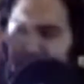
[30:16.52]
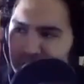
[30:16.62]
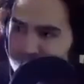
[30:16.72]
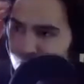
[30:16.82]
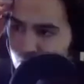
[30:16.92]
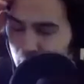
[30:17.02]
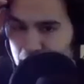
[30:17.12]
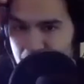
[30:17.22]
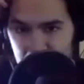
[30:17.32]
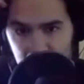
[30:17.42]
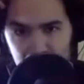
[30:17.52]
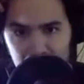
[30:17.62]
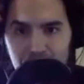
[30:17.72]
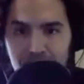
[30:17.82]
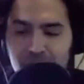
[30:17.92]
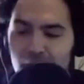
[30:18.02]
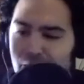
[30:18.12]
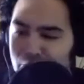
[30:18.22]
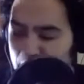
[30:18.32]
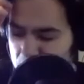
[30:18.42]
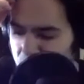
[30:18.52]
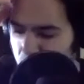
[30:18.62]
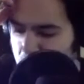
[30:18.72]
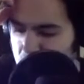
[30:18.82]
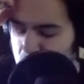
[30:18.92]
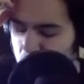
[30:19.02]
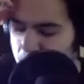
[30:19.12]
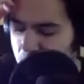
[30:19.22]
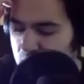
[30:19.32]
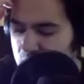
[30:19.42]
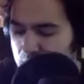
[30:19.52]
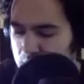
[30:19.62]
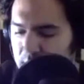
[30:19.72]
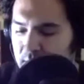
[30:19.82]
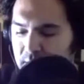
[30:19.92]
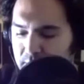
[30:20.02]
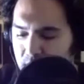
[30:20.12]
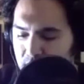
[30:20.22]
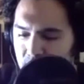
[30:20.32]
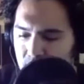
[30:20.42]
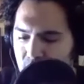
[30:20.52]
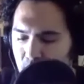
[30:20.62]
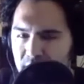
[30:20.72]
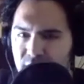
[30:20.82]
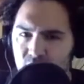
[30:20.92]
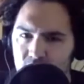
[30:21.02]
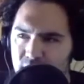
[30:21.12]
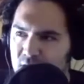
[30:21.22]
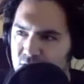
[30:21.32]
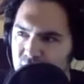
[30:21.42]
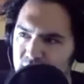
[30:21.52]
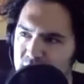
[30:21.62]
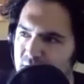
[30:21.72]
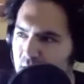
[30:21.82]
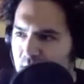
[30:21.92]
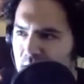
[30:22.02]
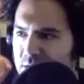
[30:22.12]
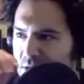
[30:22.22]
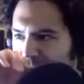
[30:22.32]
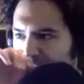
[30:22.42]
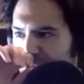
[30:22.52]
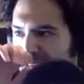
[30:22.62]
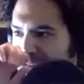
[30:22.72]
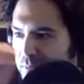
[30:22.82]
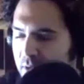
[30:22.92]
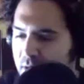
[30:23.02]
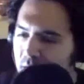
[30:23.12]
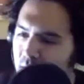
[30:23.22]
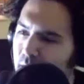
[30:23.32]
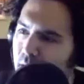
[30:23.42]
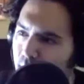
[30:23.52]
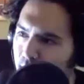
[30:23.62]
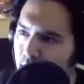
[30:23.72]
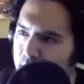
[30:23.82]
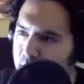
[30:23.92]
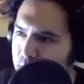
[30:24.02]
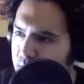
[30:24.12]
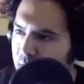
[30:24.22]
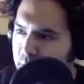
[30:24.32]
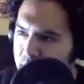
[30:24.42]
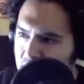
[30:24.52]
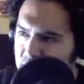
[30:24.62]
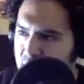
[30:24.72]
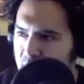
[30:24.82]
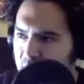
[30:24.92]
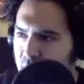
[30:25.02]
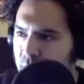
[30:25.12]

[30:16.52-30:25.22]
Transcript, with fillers: off? Um, yeah, I think so. I just I had a question, and it, you might have sort of touched on this in that last stretch, but um, a couple of minutes ago